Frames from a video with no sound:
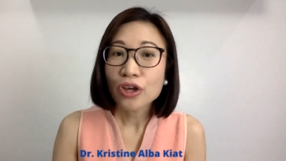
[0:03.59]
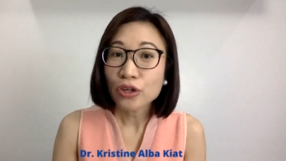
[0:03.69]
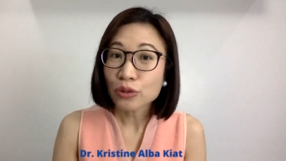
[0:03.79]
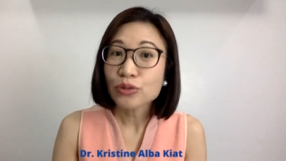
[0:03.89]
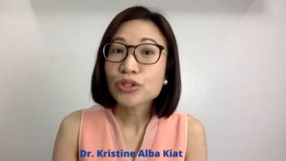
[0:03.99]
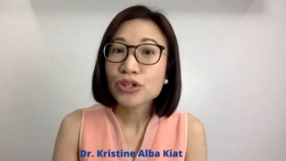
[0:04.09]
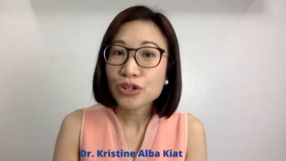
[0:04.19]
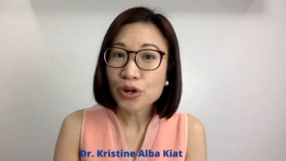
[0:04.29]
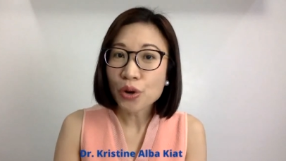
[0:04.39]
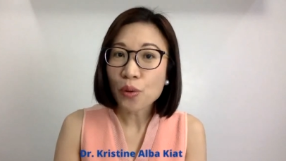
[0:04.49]
you should
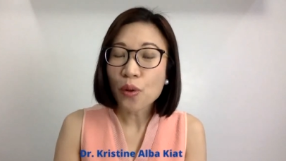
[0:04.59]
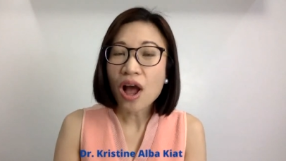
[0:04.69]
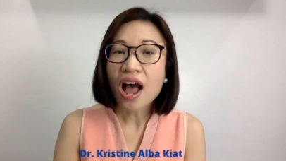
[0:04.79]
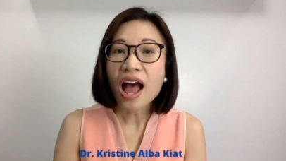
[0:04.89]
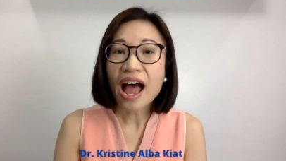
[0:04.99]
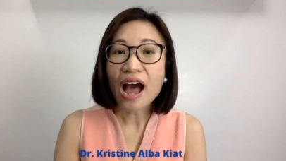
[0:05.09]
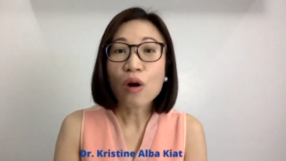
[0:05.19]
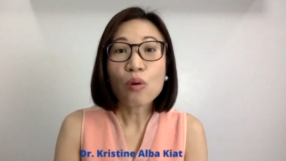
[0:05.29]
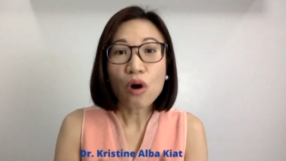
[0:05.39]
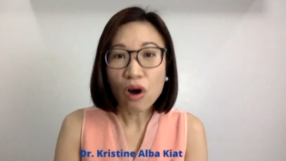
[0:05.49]
know
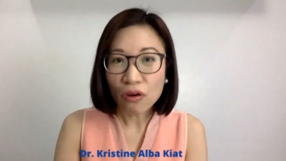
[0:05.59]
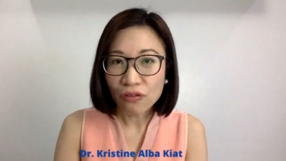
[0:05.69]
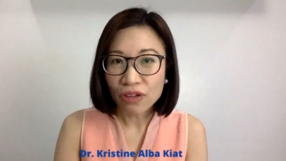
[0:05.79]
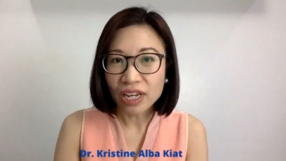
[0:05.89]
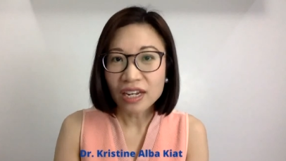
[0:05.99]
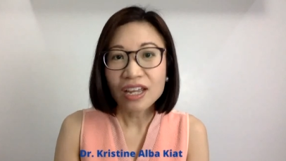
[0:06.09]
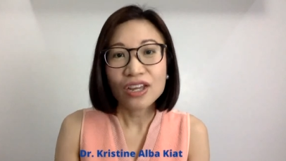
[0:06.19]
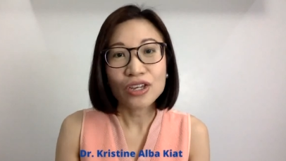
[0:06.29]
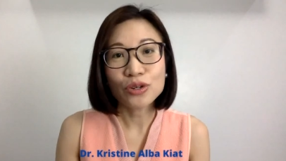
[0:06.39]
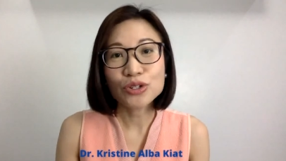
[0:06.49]
how often
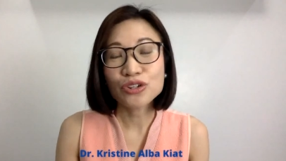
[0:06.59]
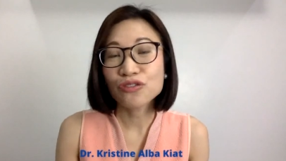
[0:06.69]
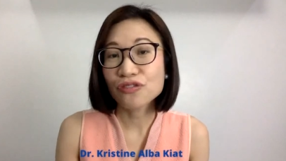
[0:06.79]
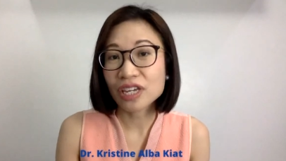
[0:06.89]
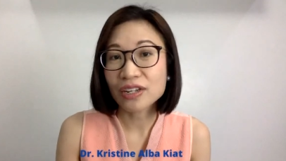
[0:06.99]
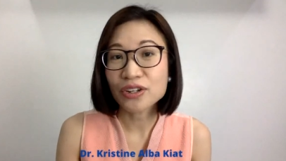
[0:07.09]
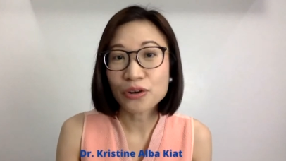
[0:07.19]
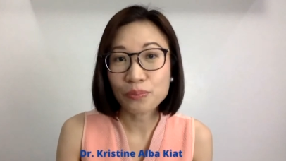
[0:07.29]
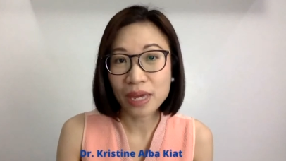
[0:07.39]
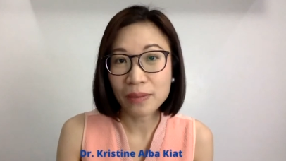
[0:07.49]
you should feed
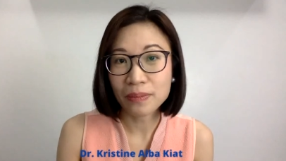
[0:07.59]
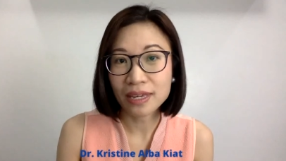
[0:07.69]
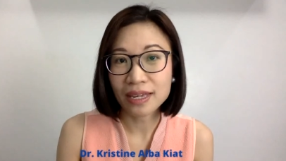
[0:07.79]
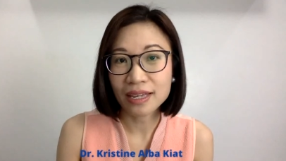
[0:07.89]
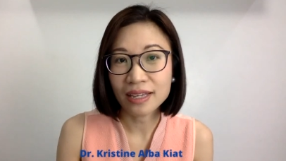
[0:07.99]
your baby.